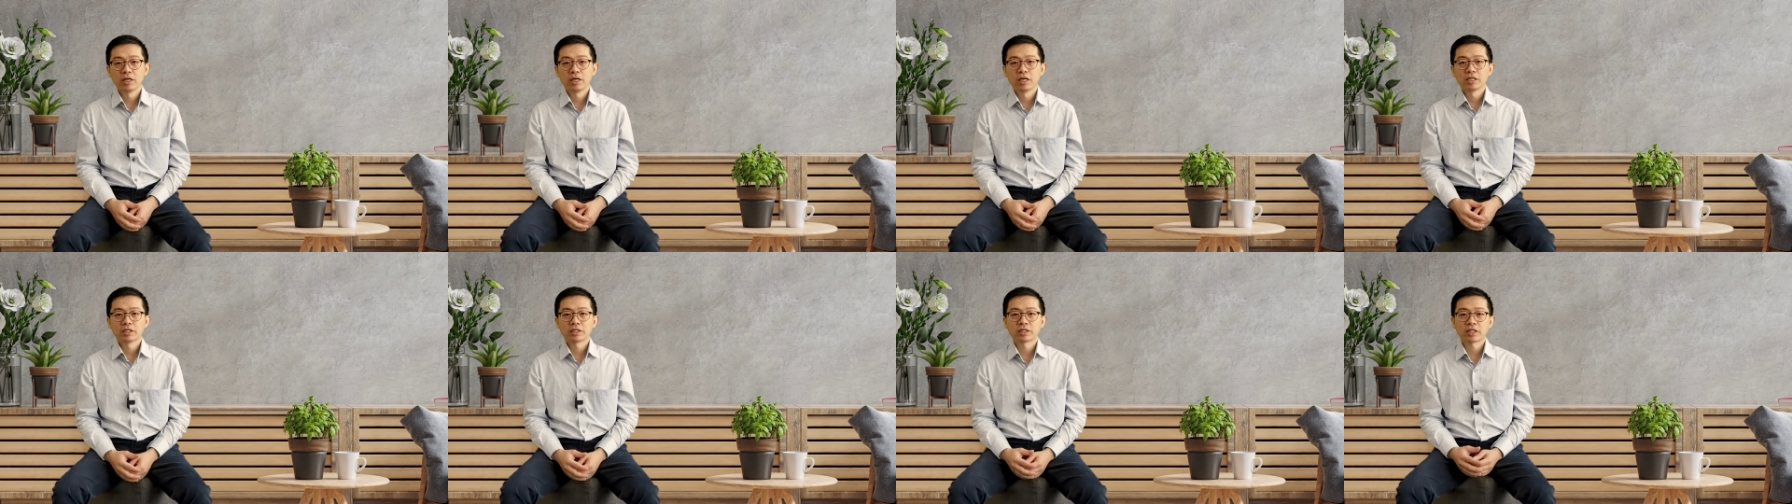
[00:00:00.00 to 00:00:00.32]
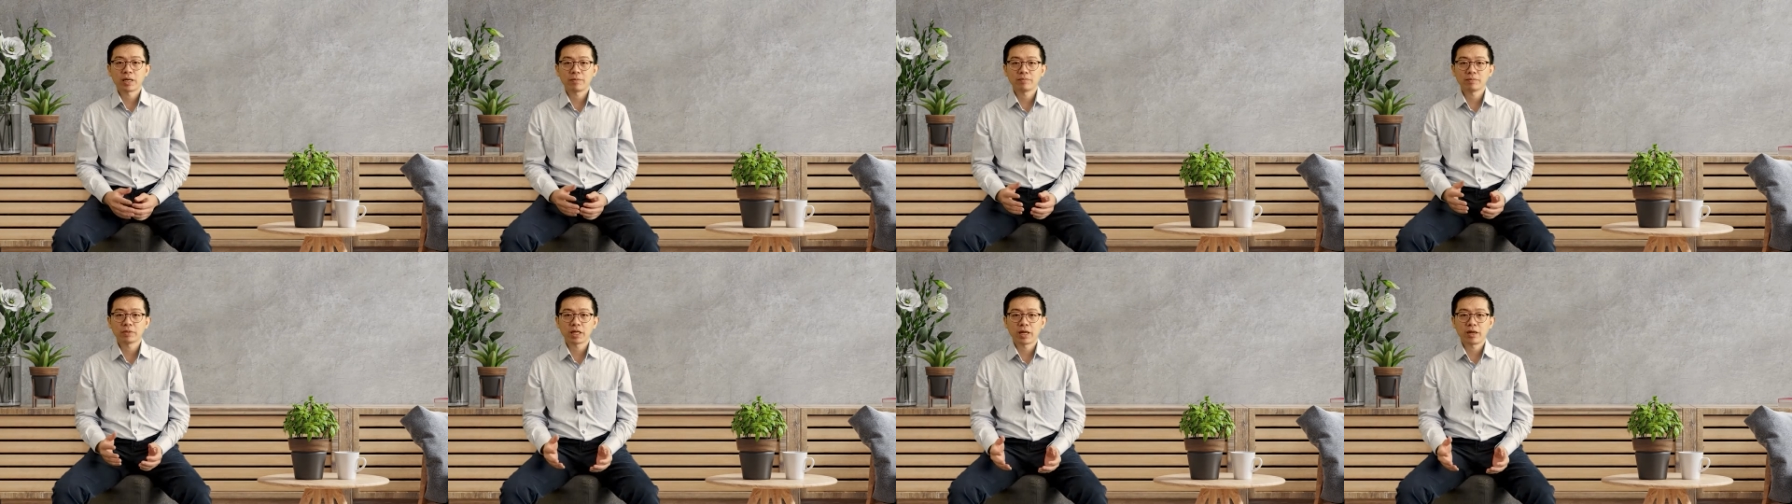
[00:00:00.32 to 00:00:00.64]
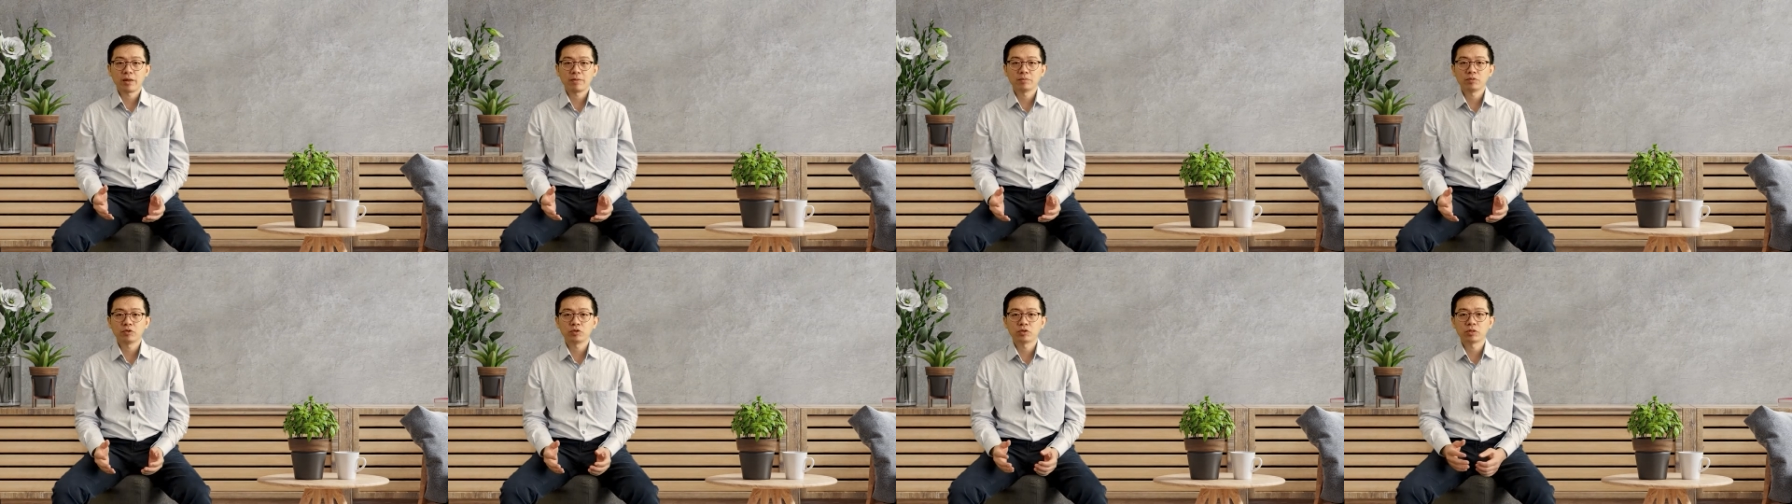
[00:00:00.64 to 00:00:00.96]

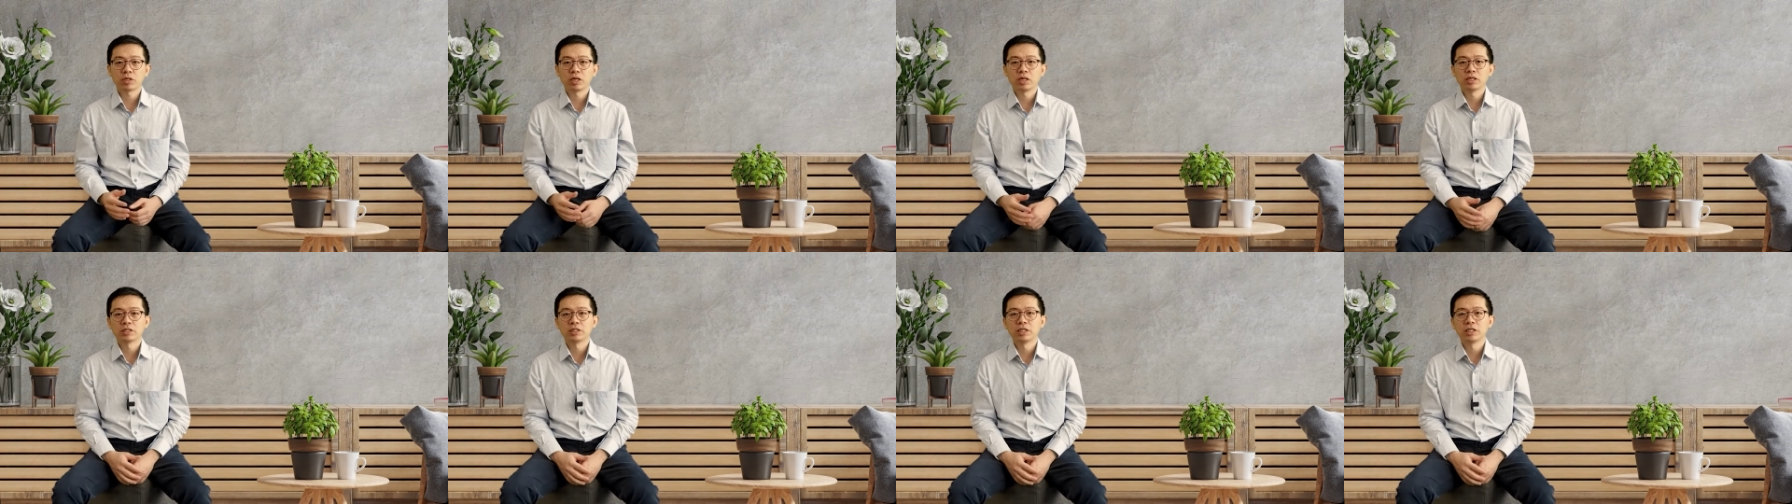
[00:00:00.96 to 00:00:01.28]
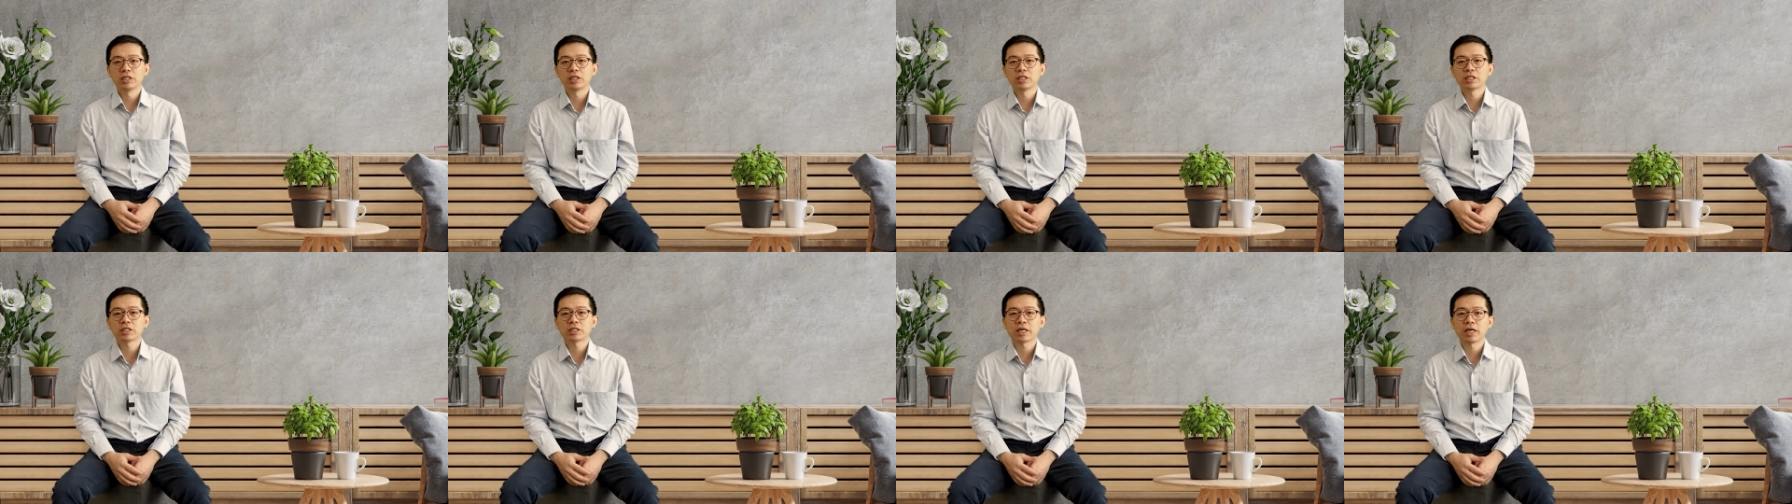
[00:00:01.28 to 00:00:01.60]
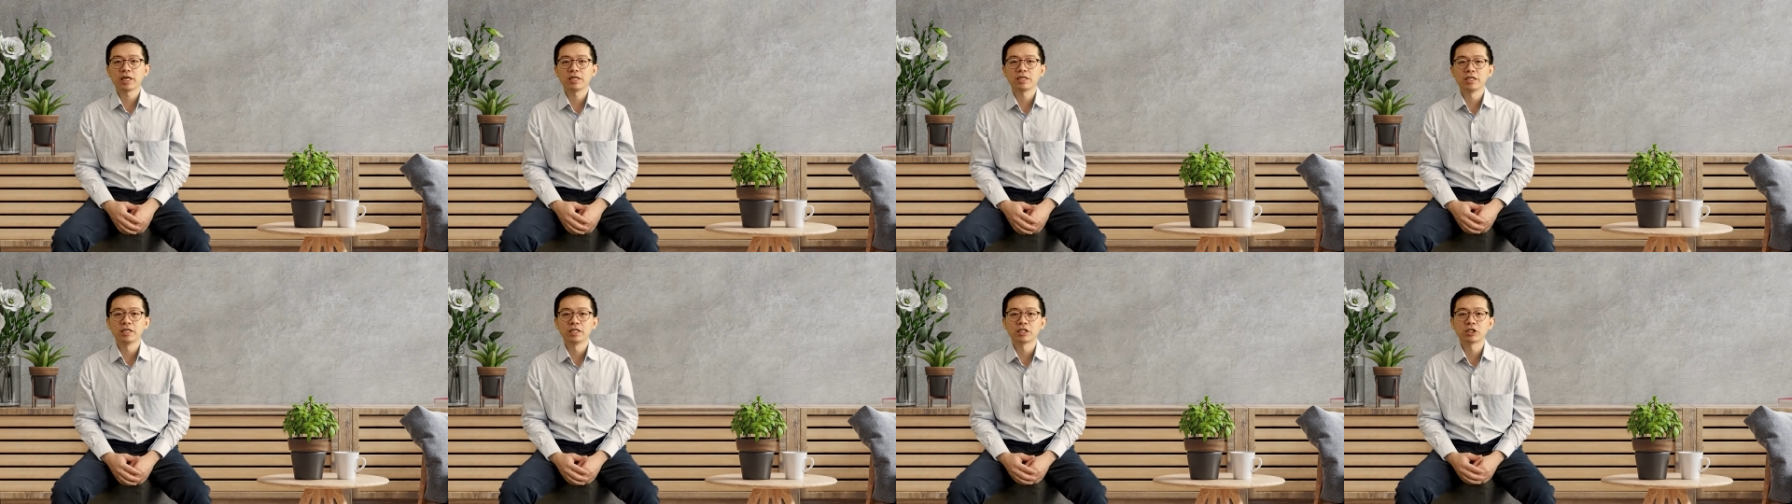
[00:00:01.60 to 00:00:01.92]
Sometimes CT
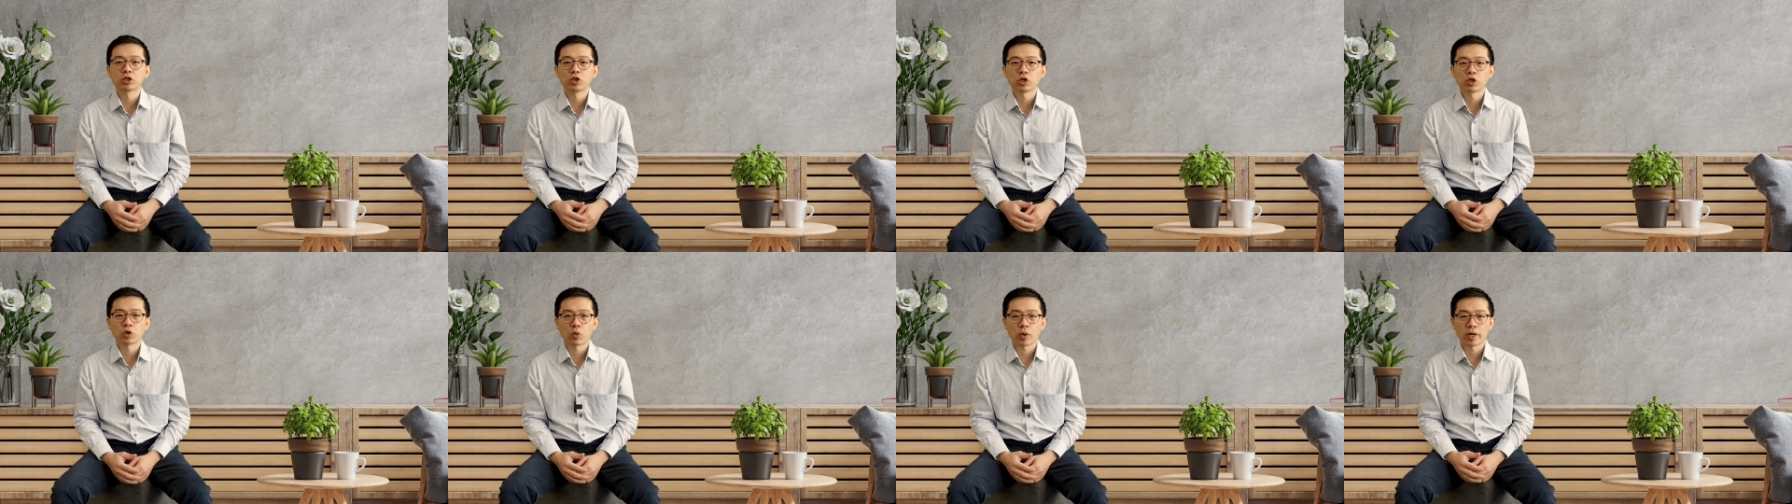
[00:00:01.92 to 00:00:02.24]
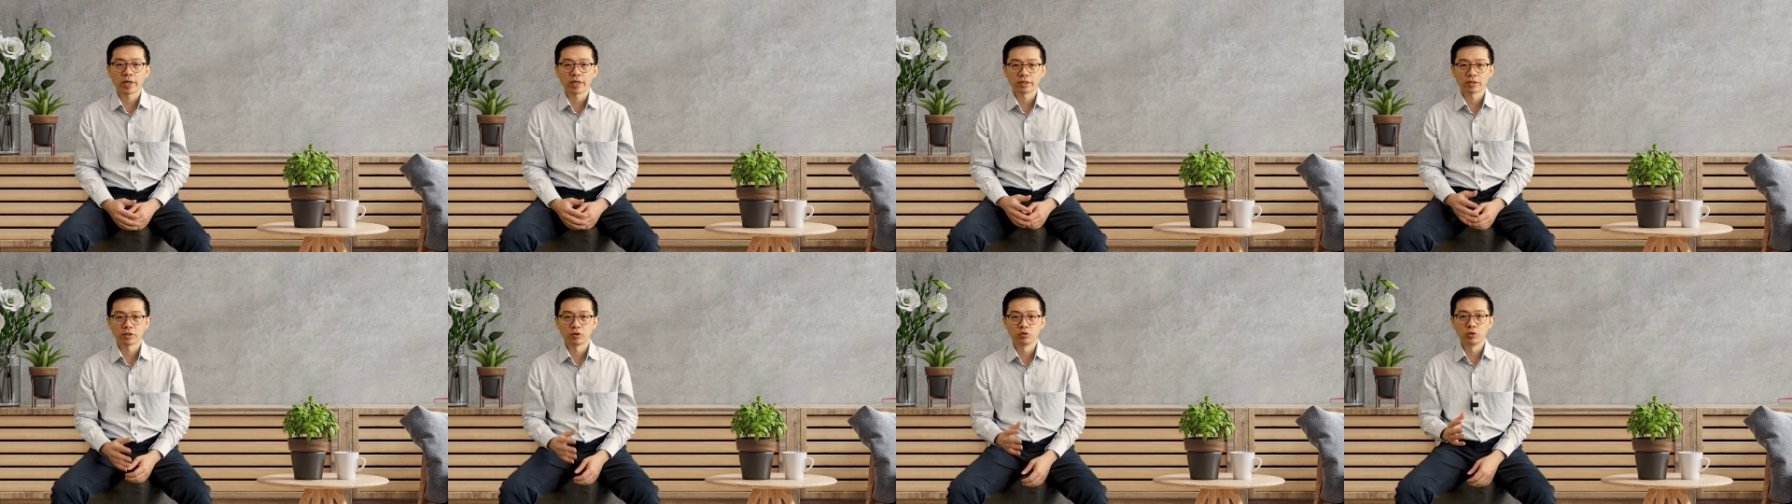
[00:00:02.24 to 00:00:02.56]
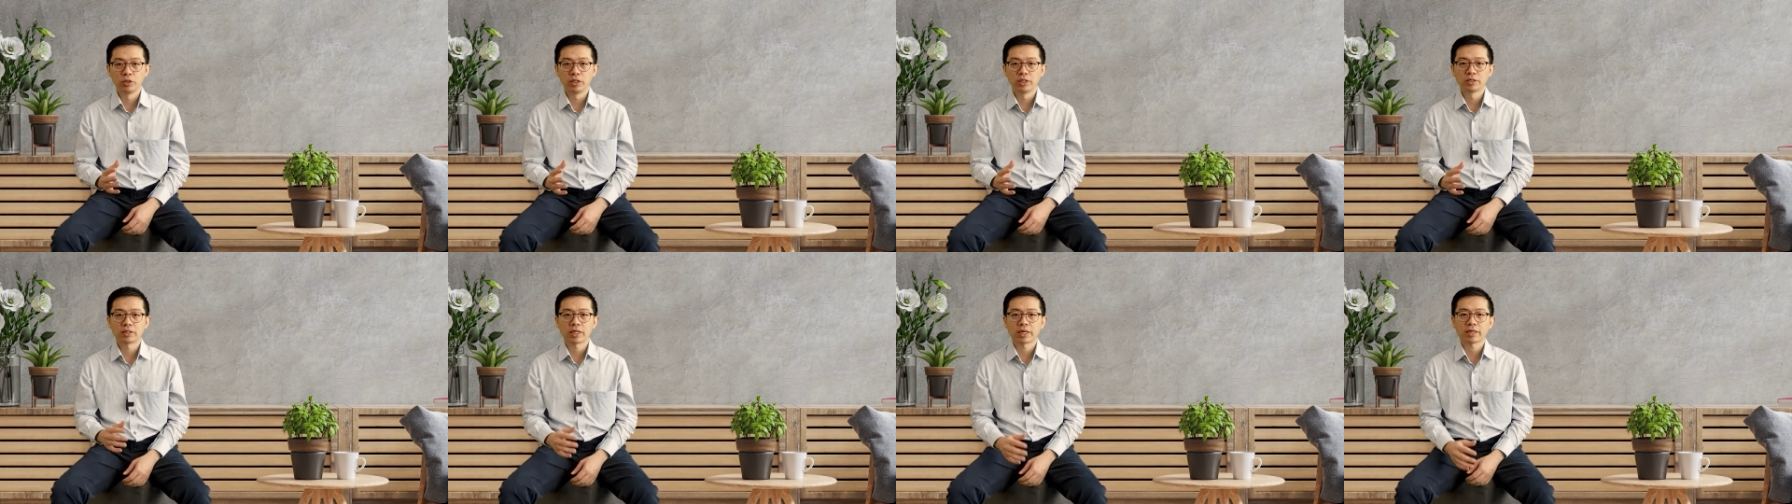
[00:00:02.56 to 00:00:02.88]
scan is required to
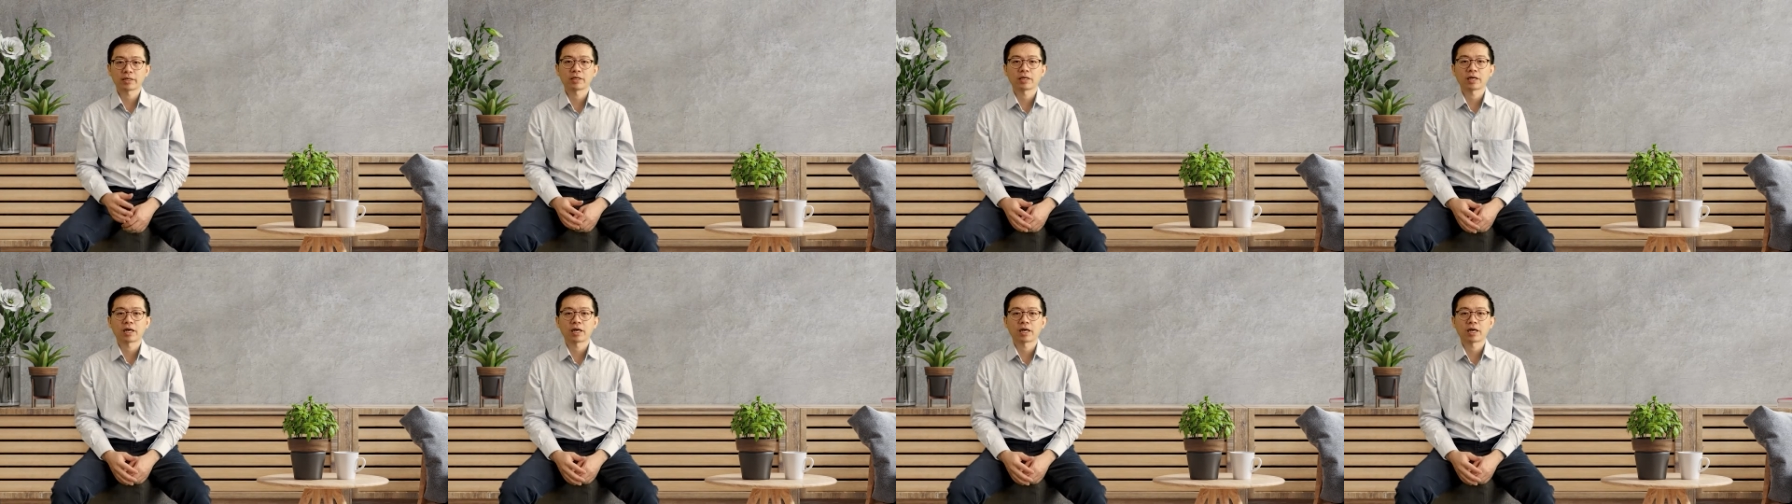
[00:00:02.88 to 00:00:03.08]
detect